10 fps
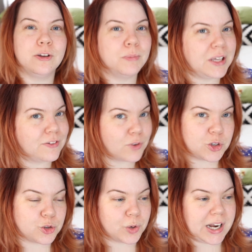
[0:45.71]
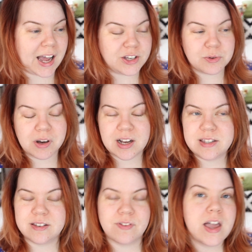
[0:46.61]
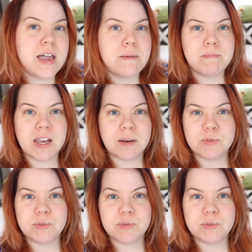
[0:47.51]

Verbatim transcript: you'll be in for a treat. I do all kinds of makeup